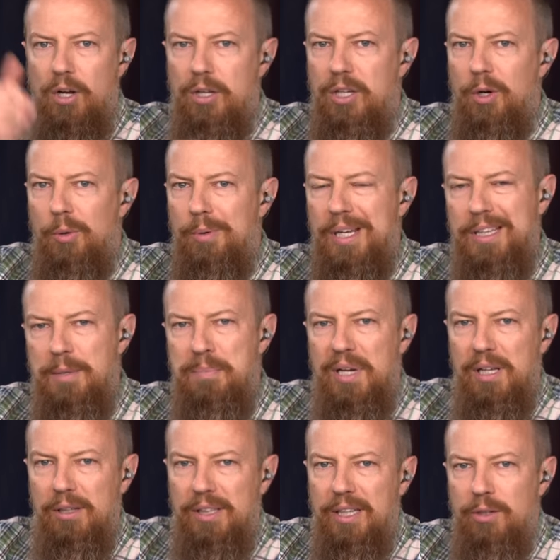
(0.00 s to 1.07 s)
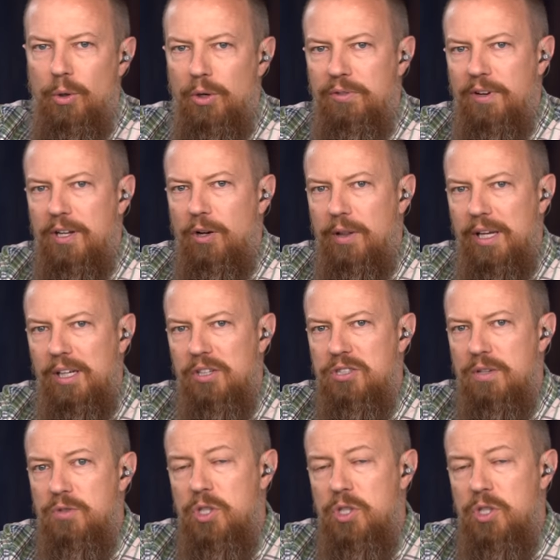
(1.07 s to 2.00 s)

you know, hit the bell, get notified, all that good stuff.